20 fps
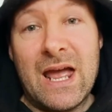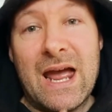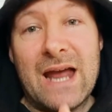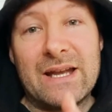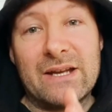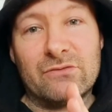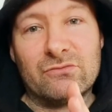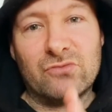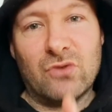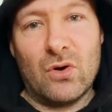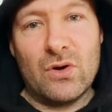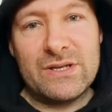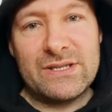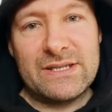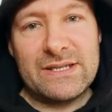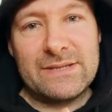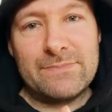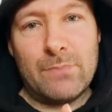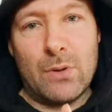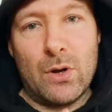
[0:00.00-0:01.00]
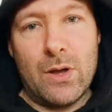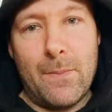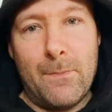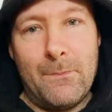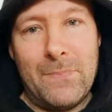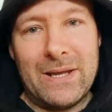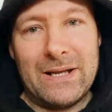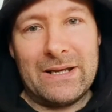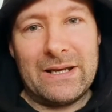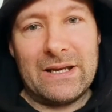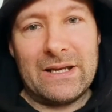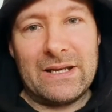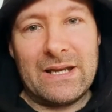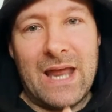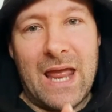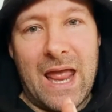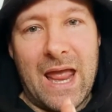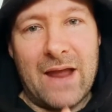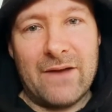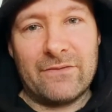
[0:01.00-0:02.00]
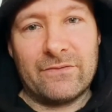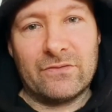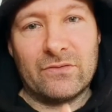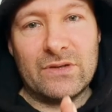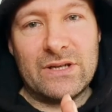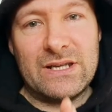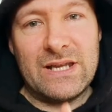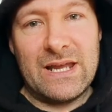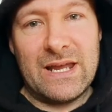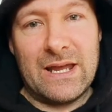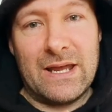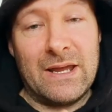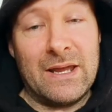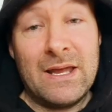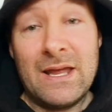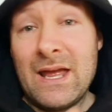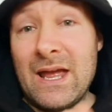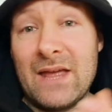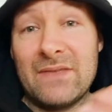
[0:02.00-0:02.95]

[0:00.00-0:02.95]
and it rises by $1 billion every year.